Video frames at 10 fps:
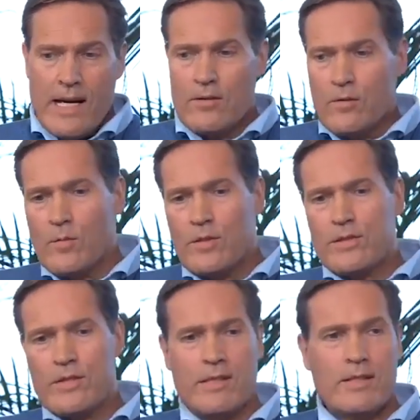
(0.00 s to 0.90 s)
story.
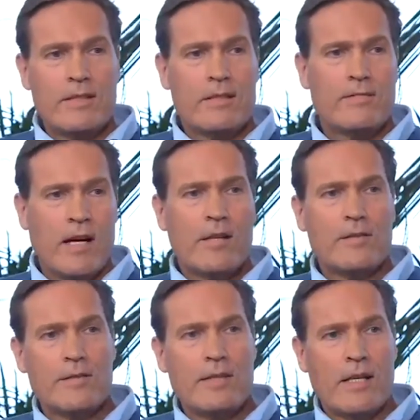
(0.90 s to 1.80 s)
It's
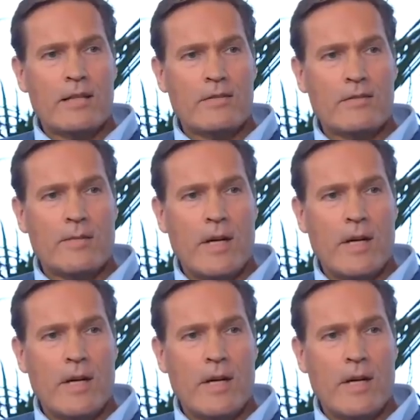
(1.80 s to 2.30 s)
beautiful.